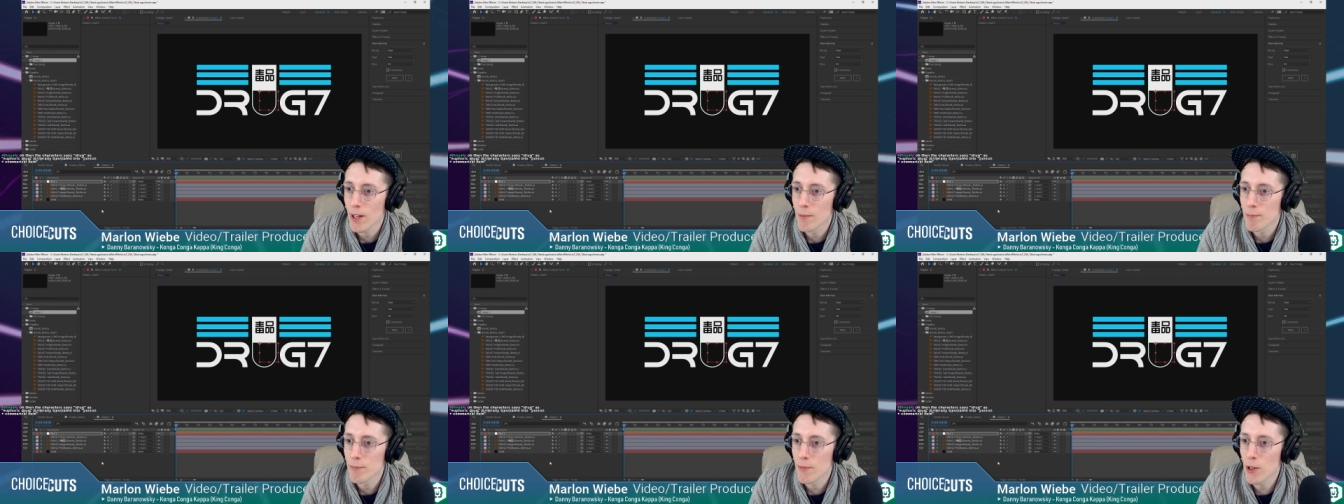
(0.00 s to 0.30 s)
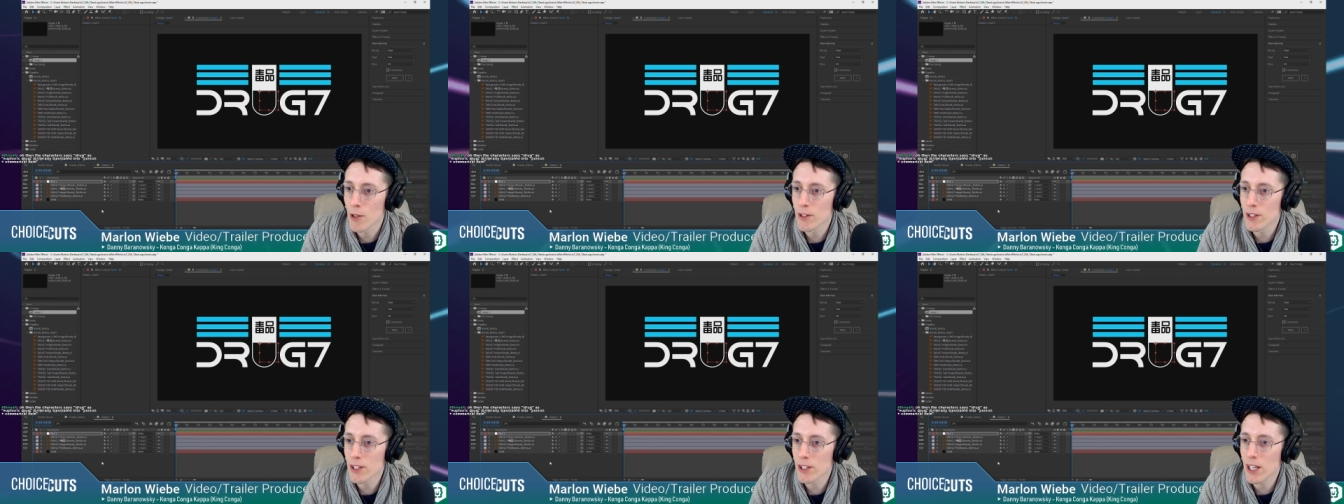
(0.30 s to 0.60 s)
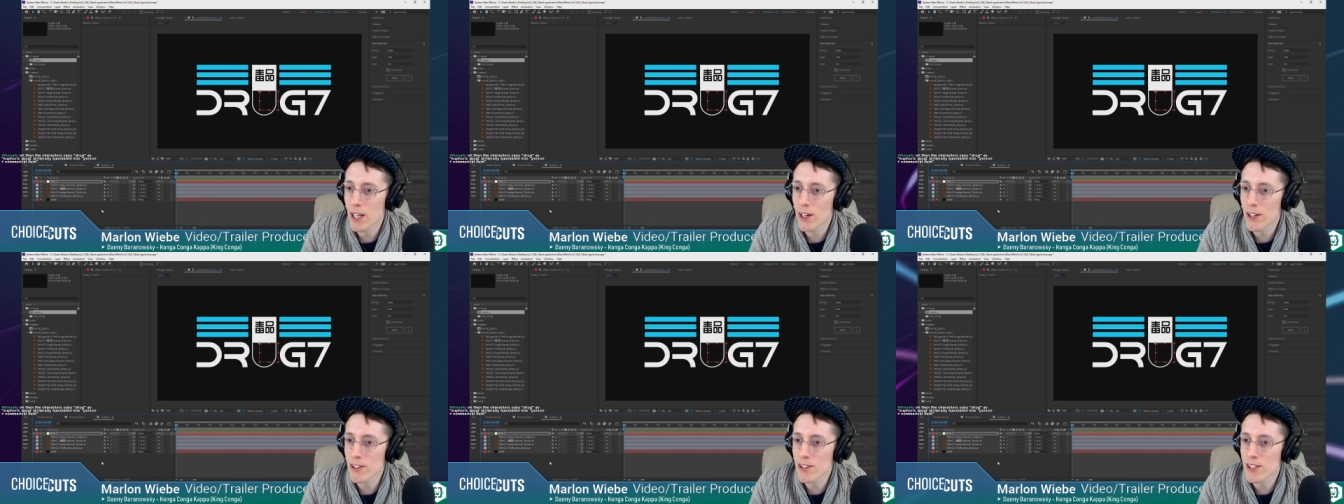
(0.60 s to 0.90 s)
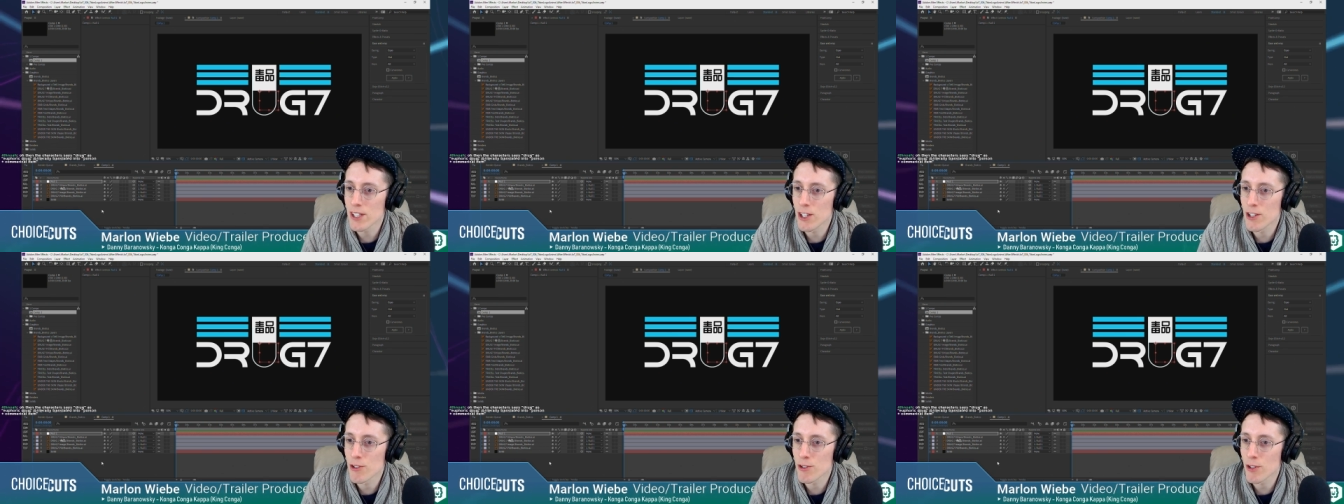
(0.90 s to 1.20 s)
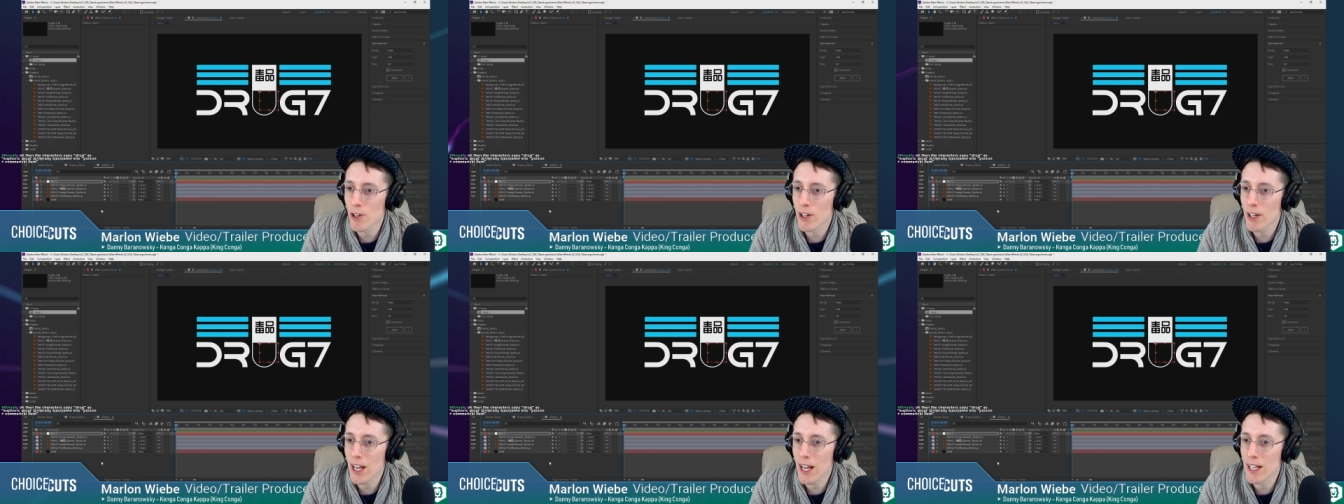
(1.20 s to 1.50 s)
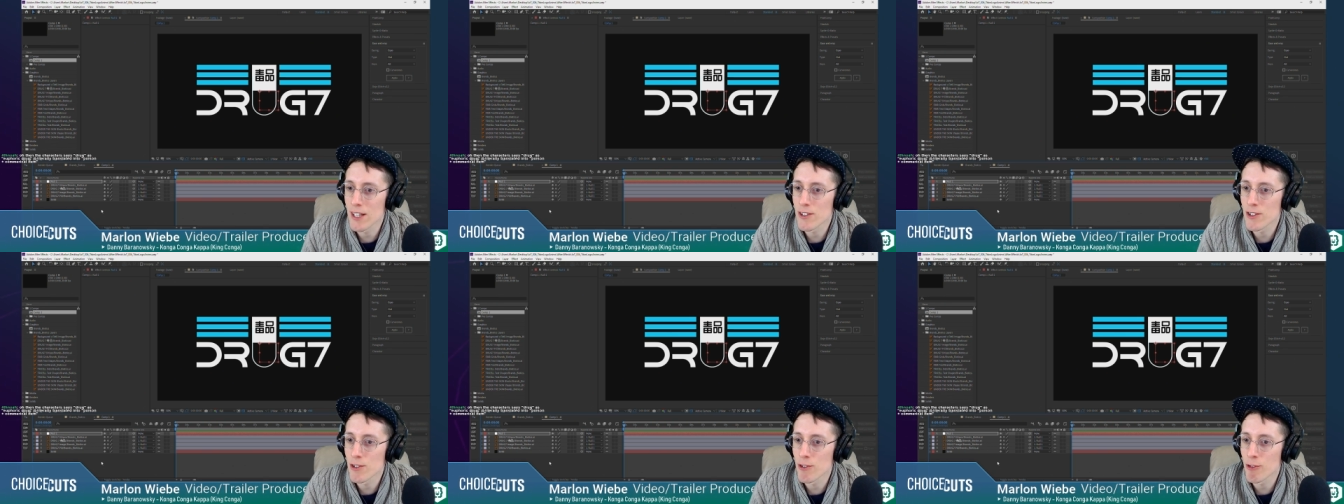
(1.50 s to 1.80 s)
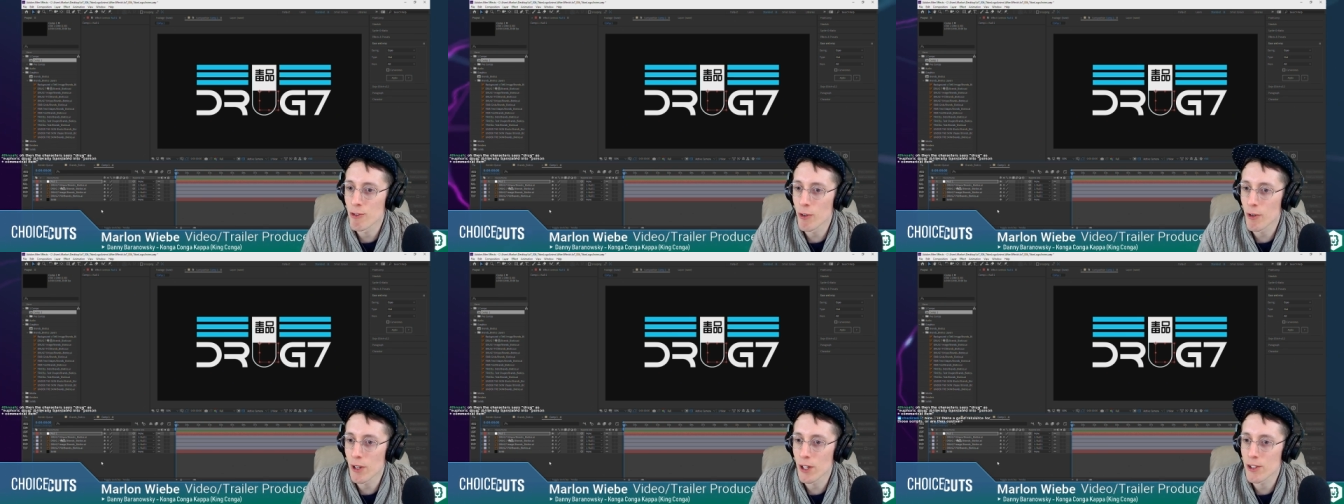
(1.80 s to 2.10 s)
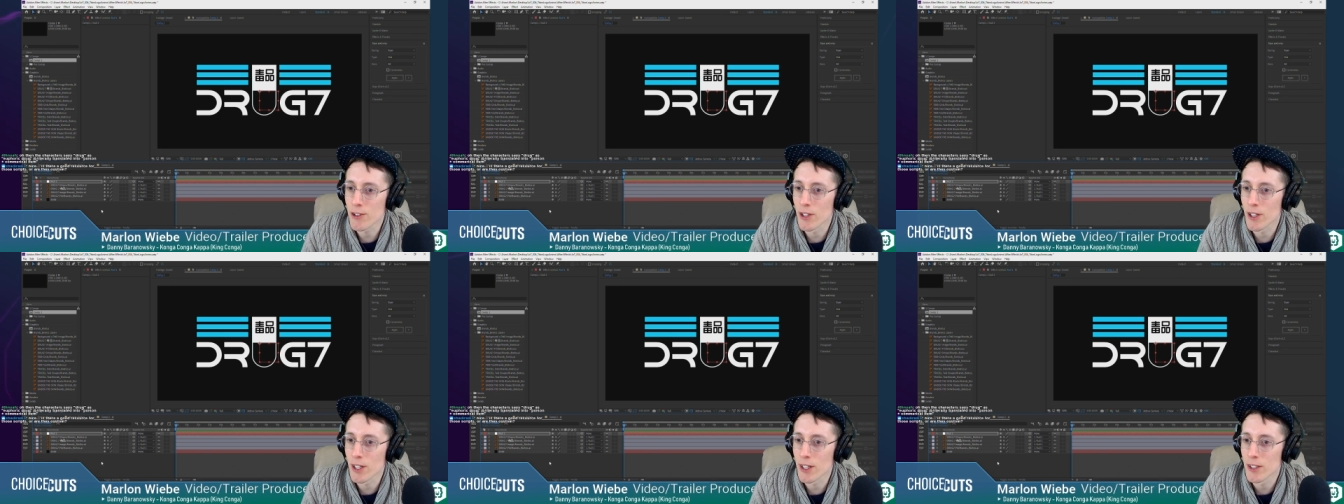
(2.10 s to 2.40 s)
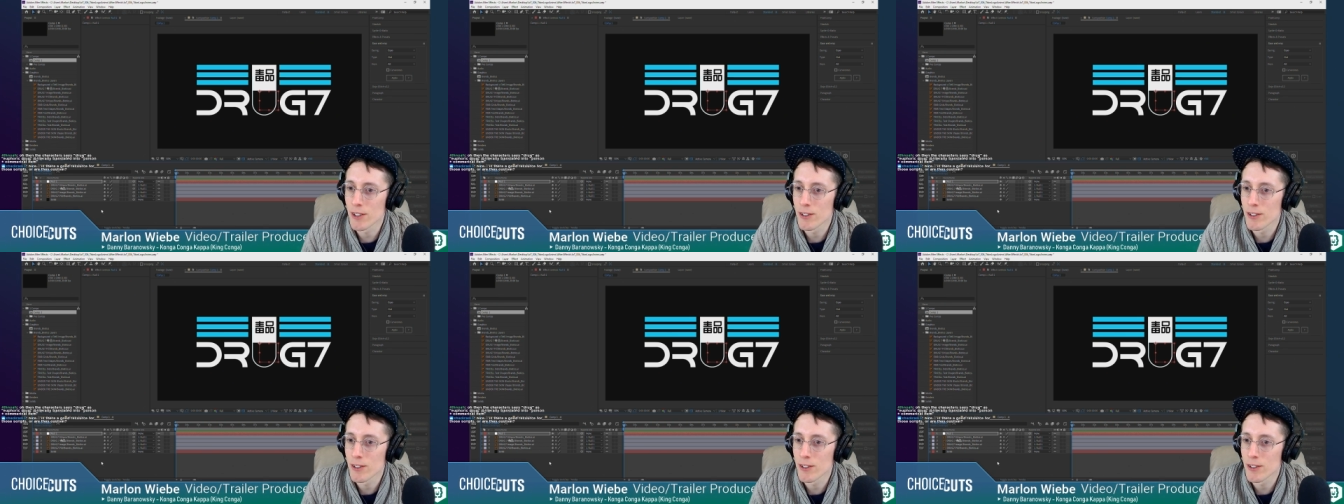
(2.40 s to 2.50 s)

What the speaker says: Oh, then the characters say drug as euphoric drug.